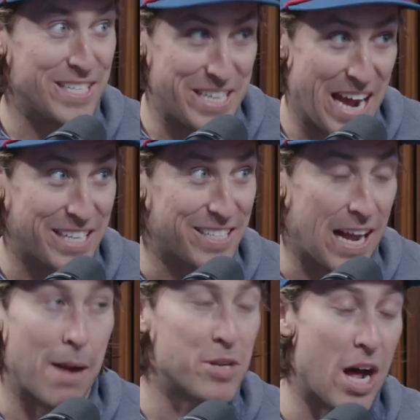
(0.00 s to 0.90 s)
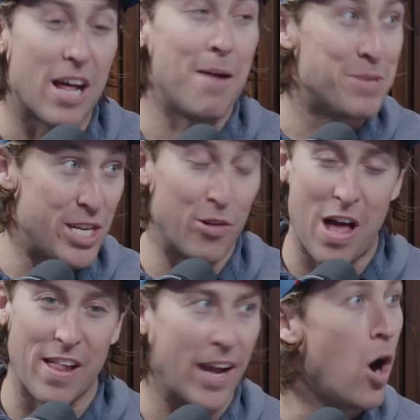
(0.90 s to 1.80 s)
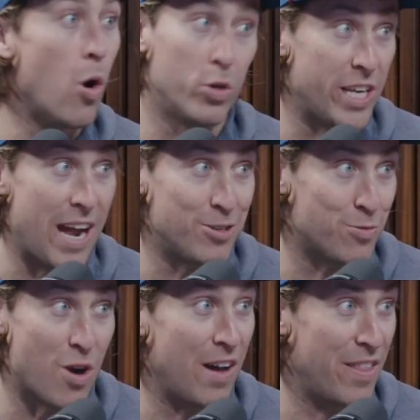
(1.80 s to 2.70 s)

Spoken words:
yet. Like I'm still not like, oh shit, I was wrong.